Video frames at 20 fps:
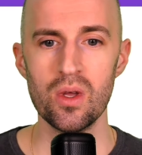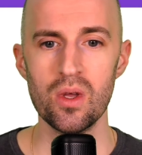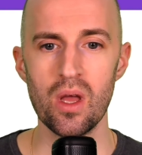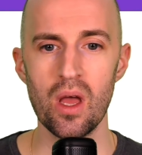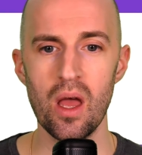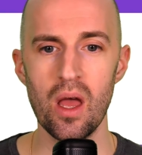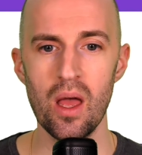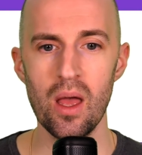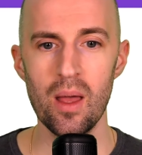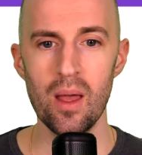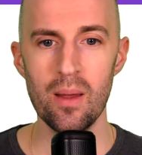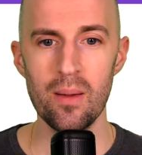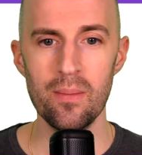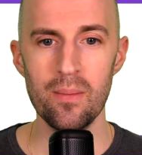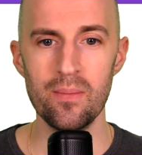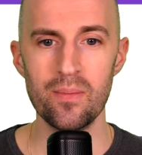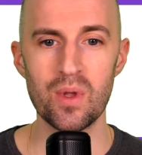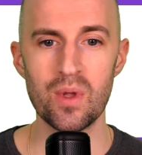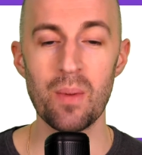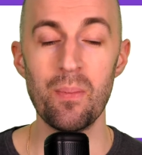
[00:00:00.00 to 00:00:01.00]

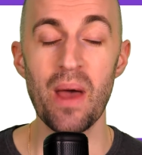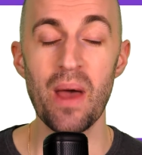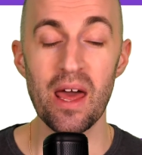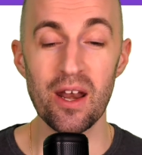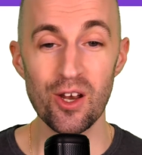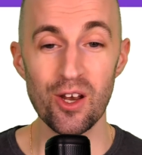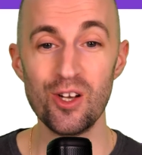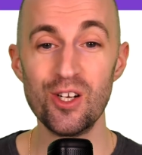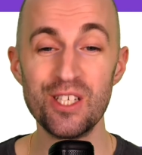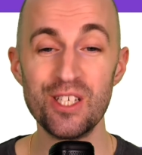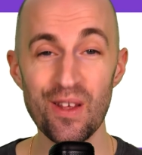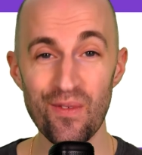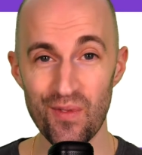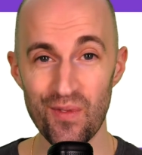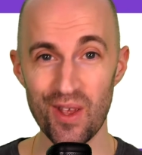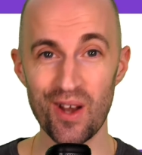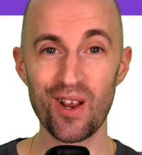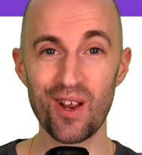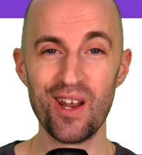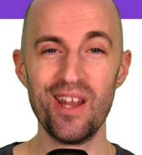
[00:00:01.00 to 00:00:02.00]
competitors if
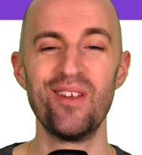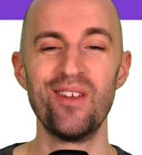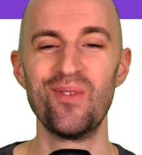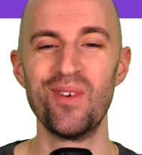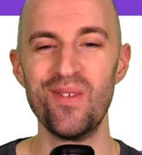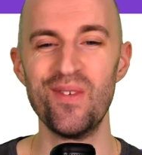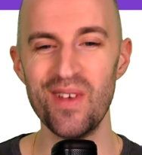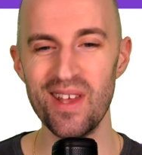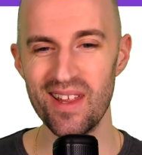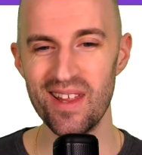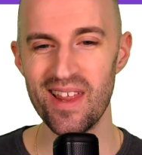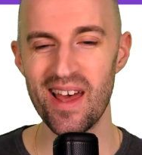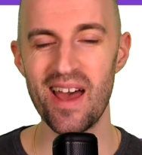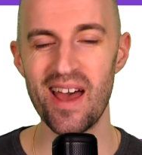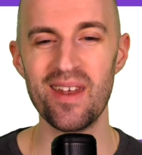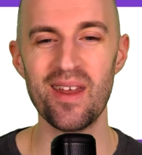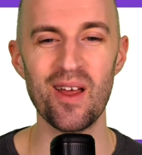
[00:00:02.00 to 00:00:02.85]
they're going to reveal that.